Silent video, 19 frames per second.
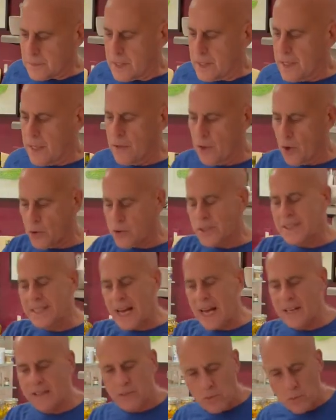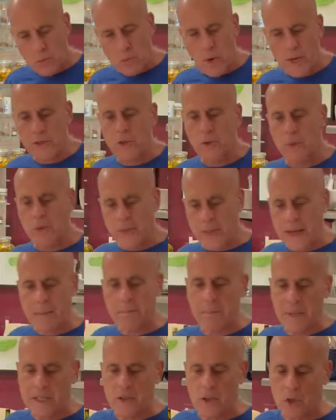Those are done. What you would then
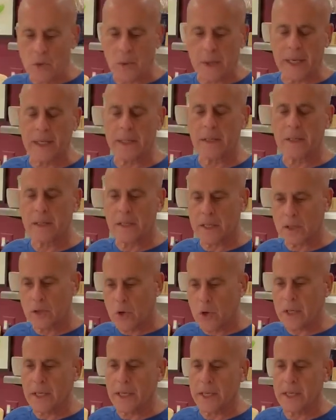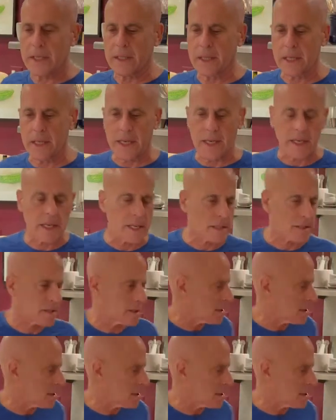be doing in cooking is